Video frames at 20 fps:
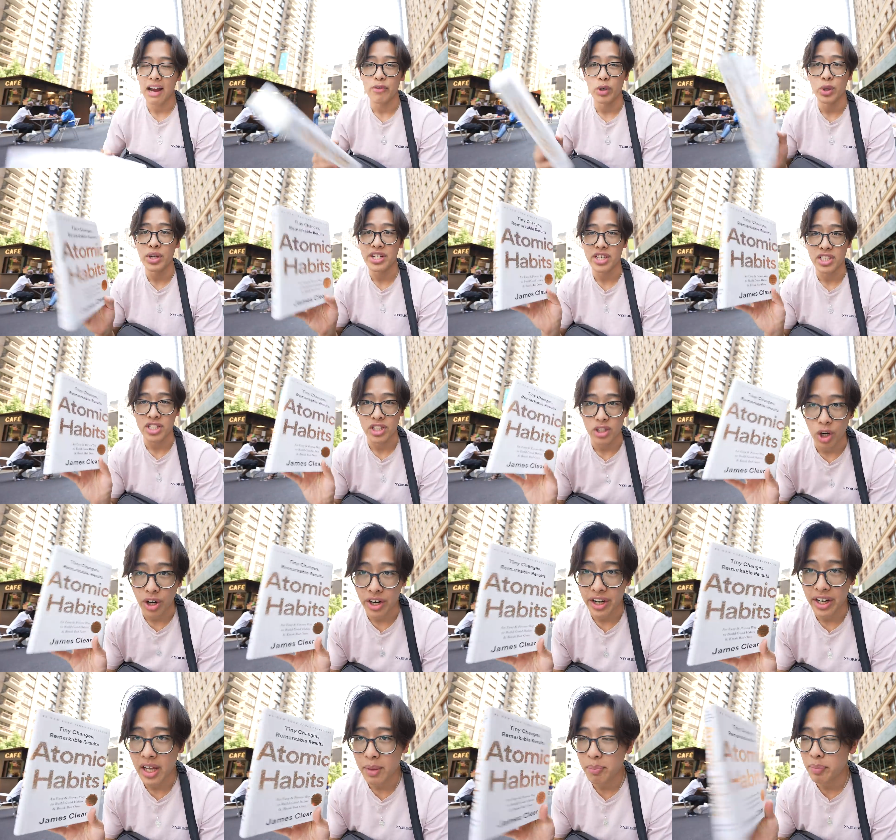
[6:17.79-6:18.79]
I've only just
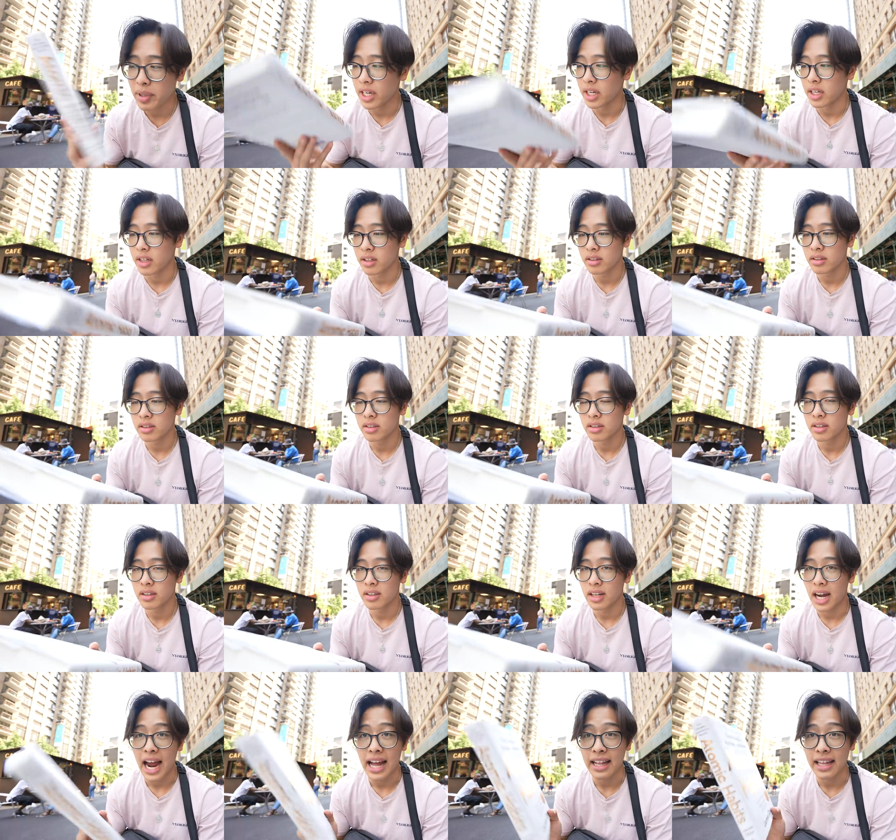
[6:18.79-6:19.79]
started it, but
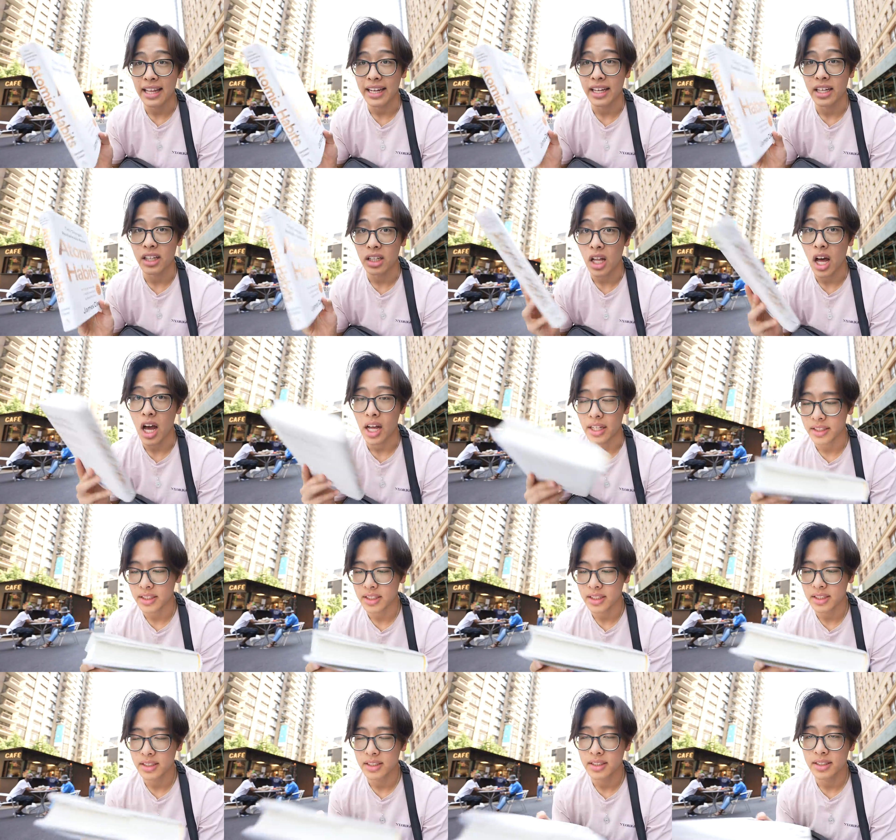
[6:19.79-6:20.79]
I like it a lot.
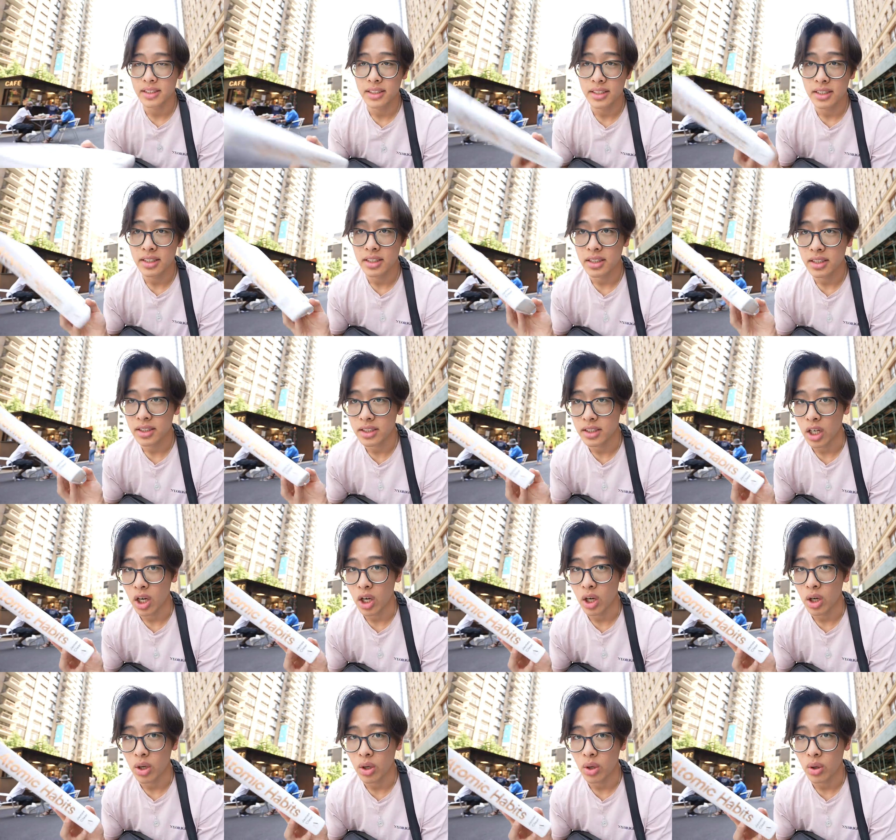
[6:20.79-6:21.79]

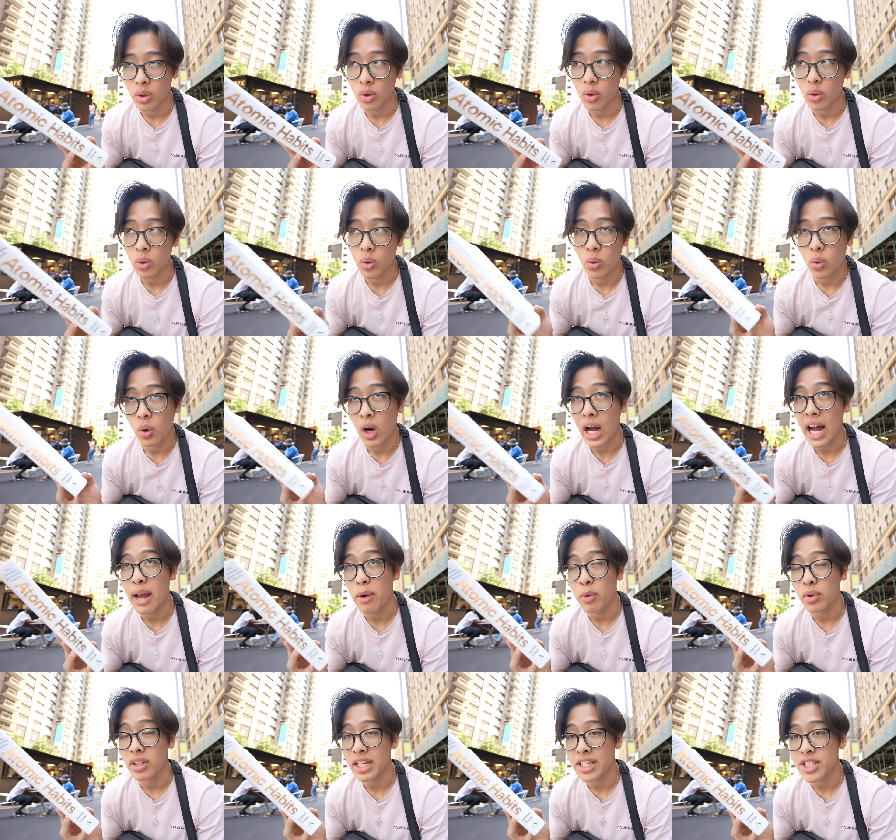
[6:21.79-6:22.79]
So I
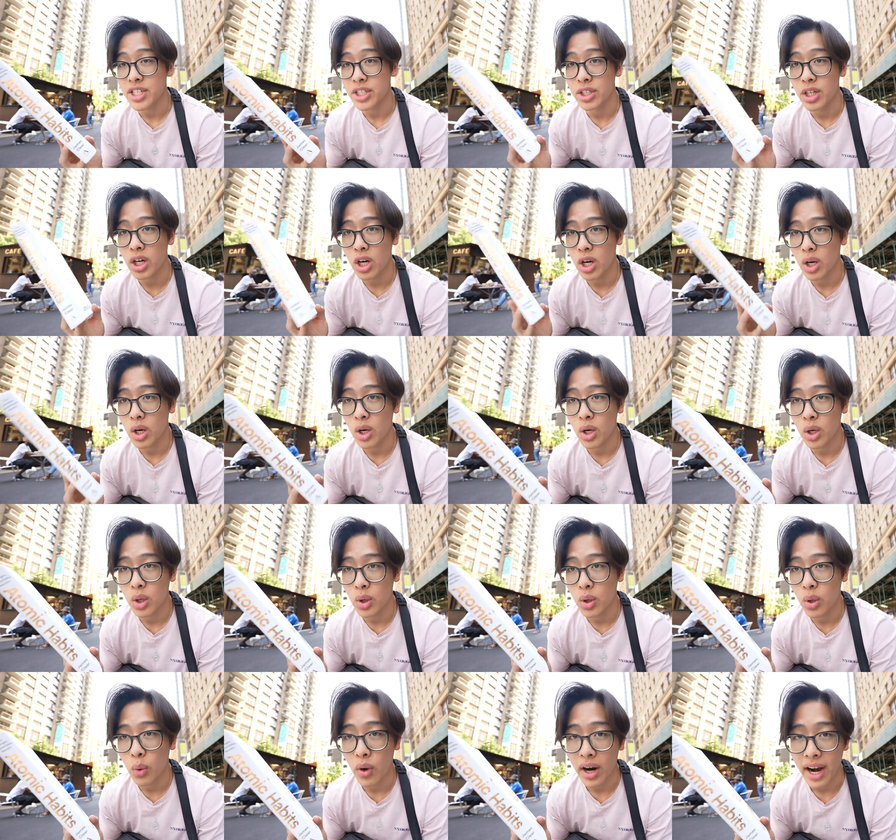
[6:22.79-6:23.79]
will let you
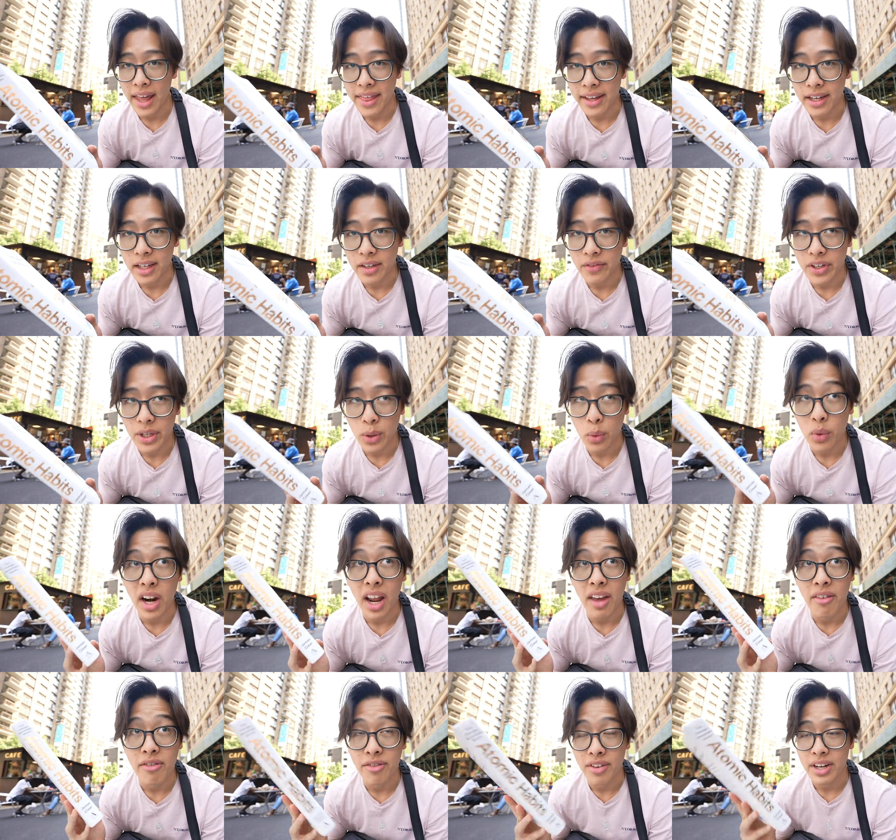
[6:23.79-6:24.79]
know what I think of it when
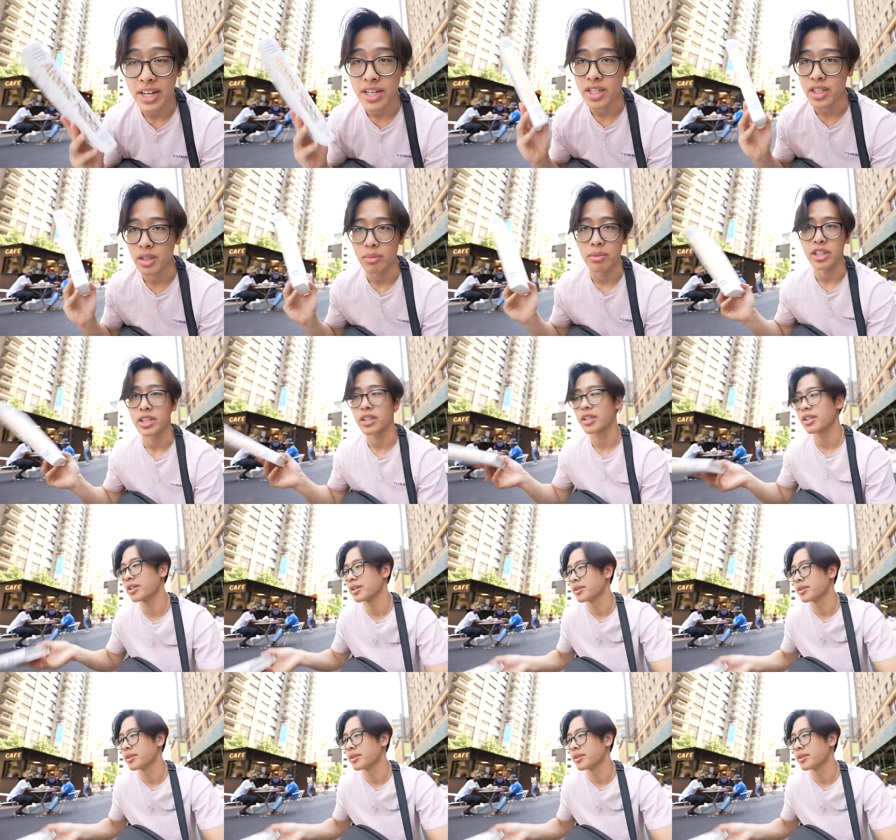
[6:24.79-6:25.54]
I finish the book.